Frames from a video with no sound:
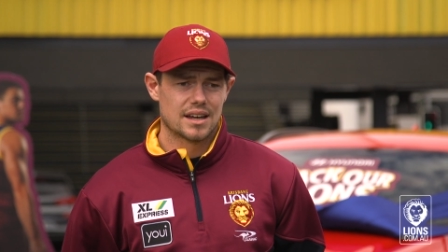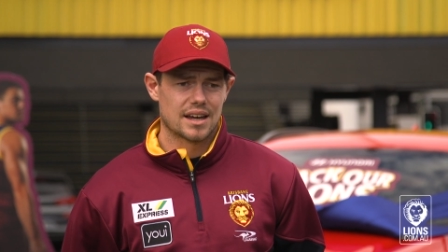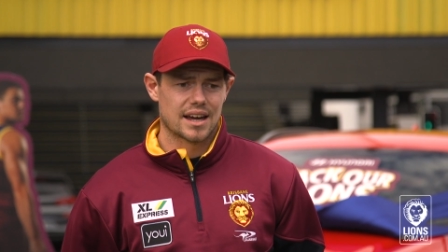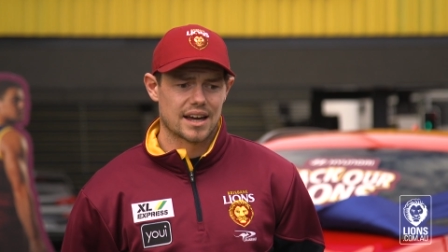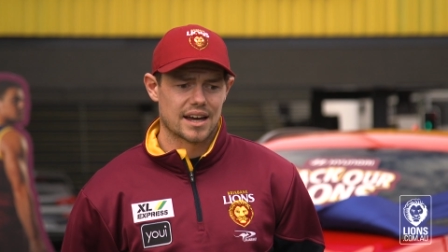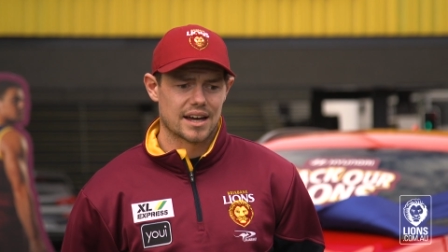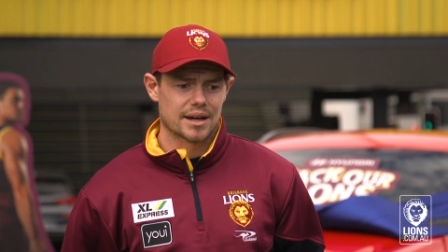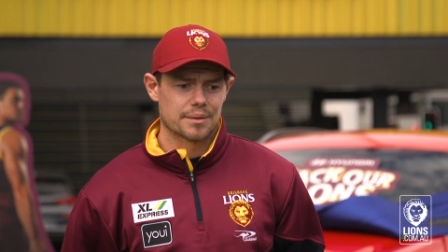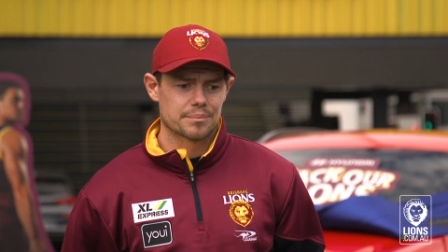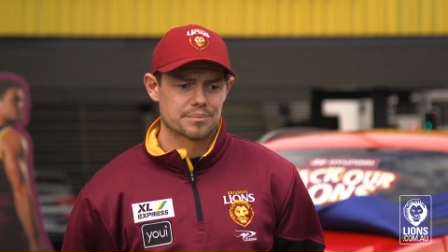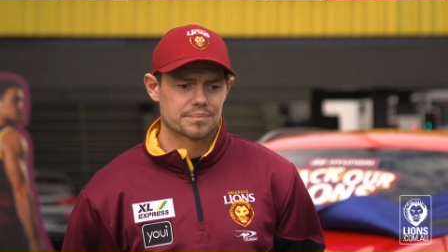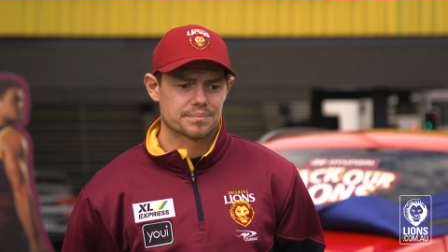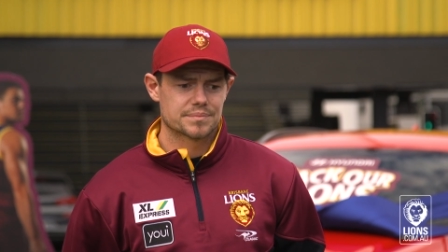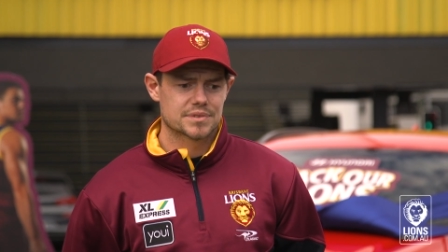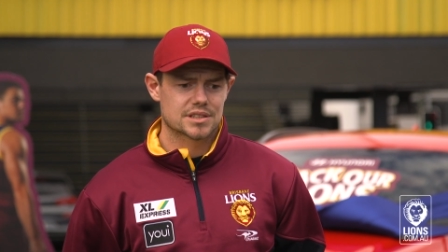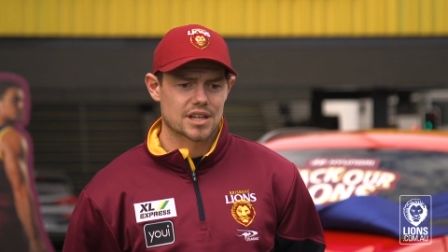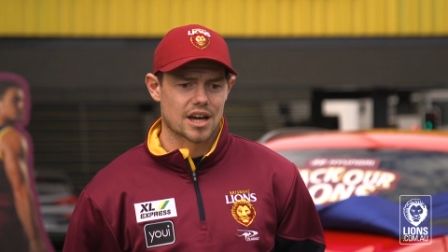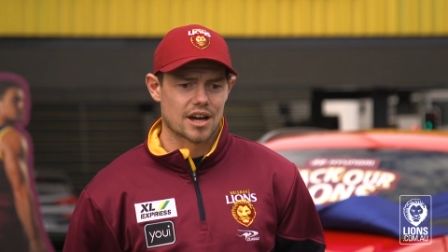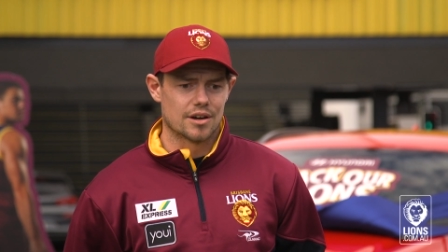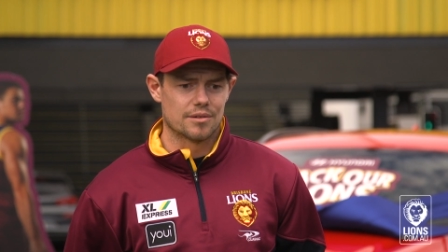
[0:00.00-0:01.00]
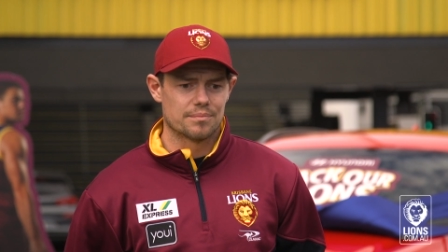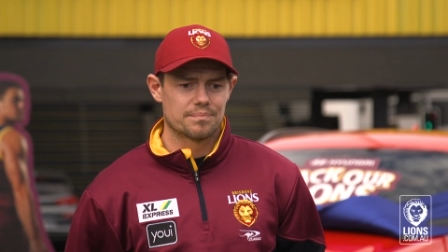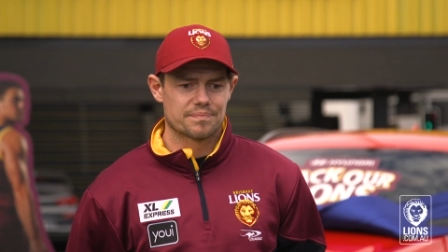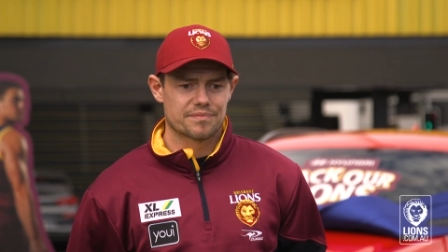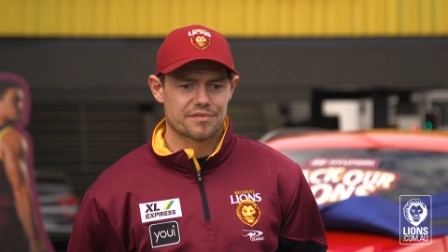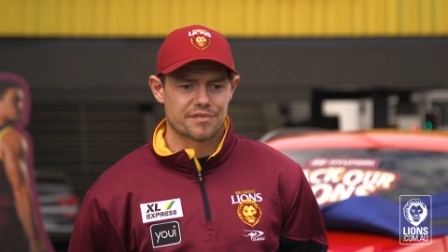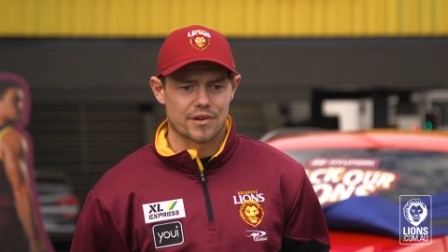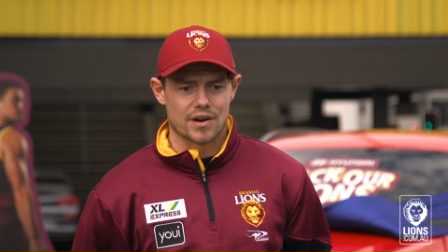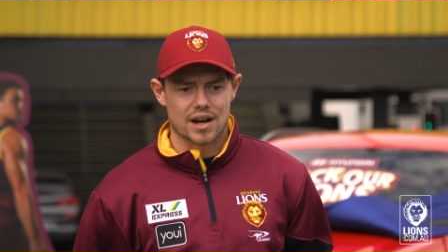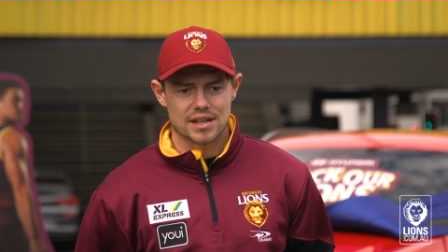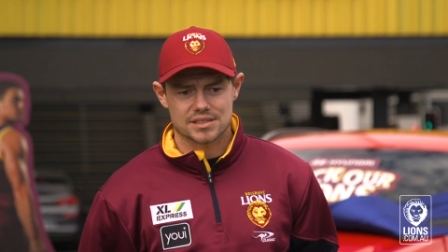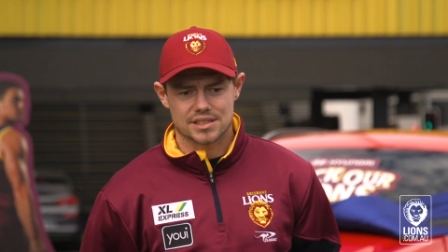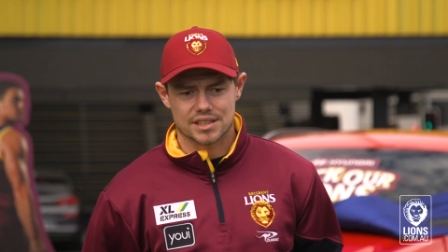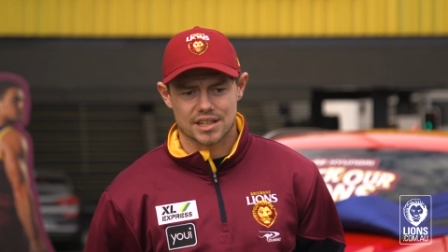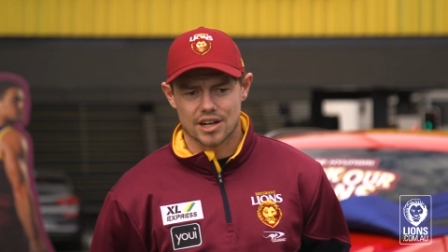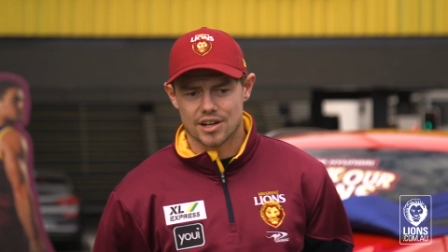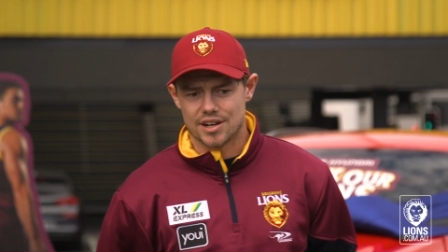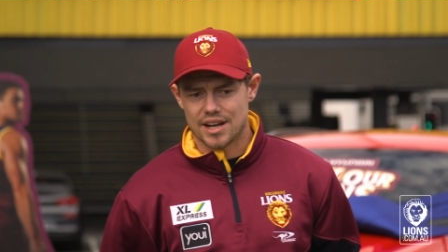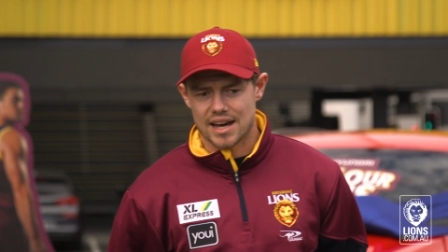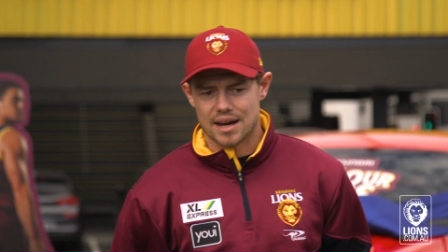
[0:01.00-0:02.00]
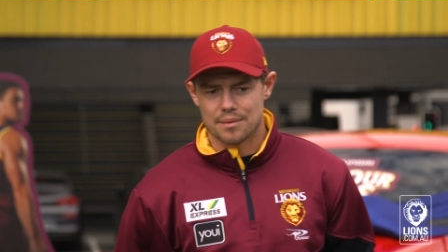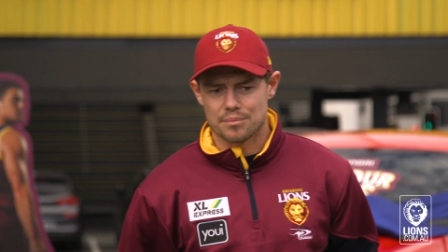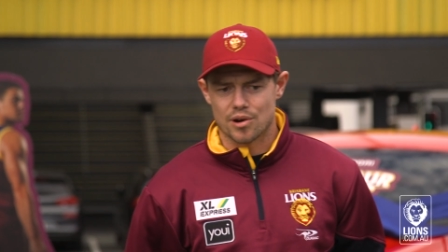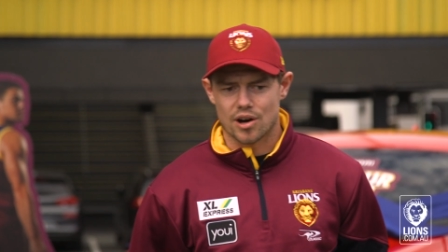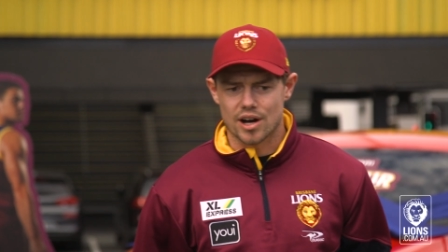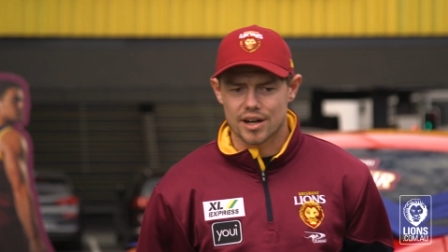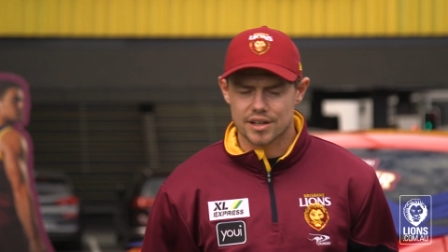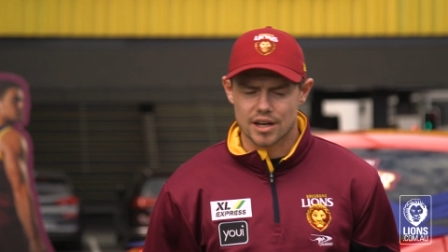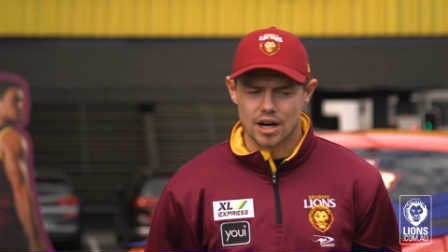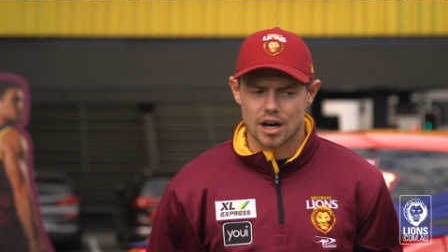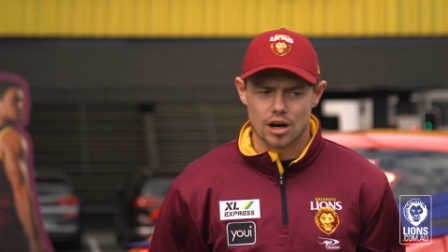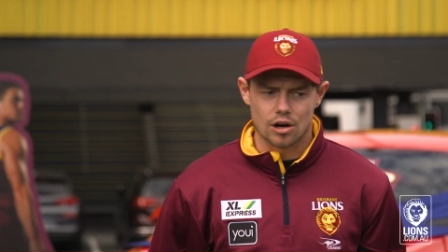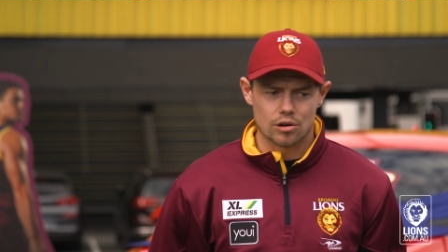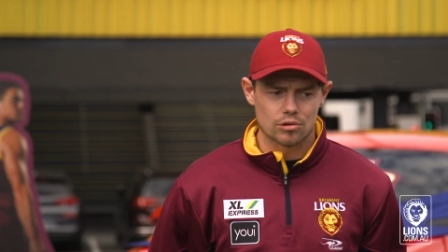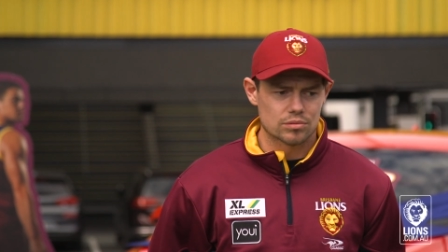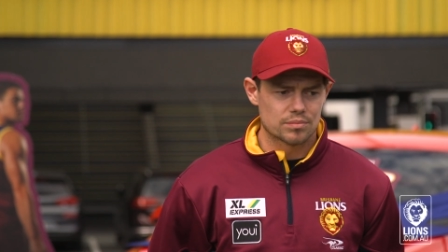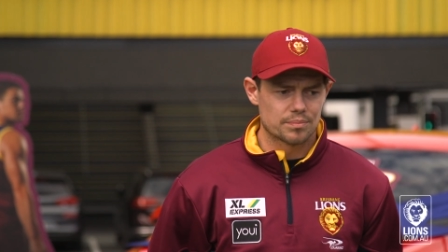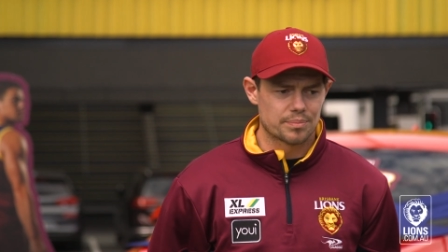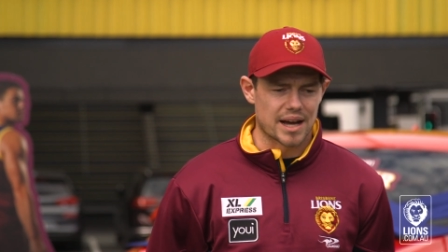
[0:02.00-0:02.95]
Um, so for us to go down by a goal,